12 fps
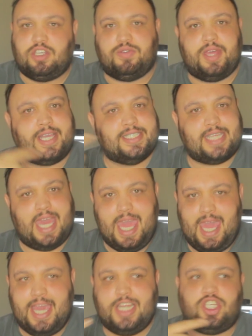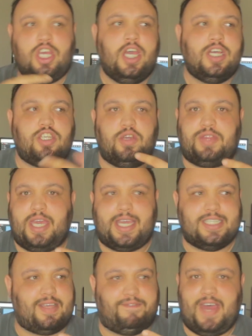Do you think it's the age? Do you
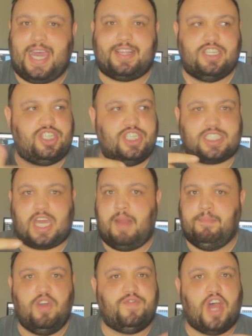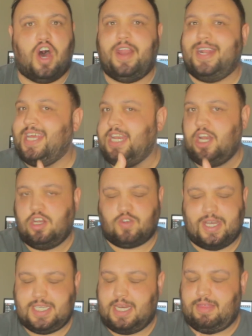think it's the fact that she just kind of moved on and didn't
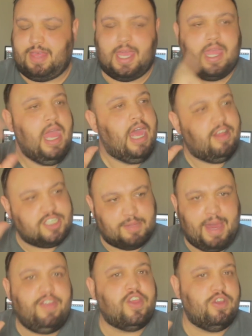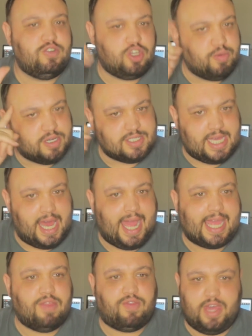address anything? There's some other YouTubers that
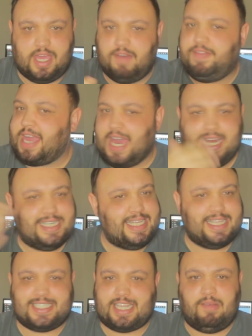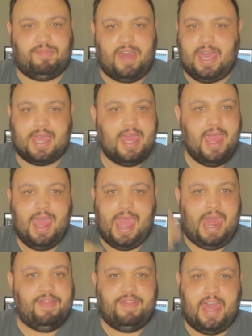I can think of that kind of did the same thing,
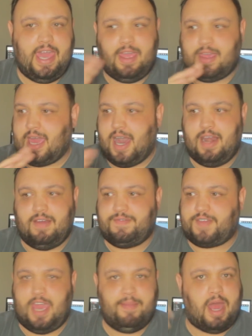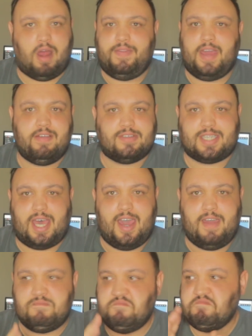and they kind of came out on the other
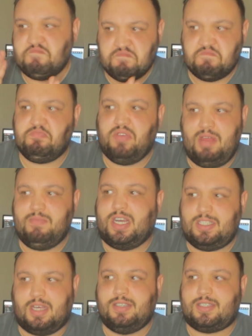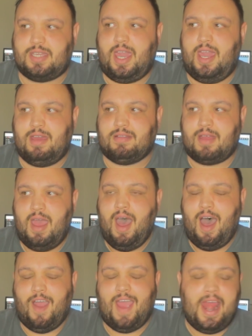side pretty much unscathed.
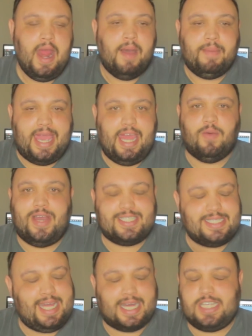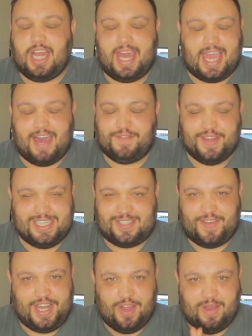All right, but anyways, that's all I got for
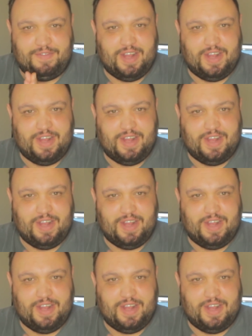this video.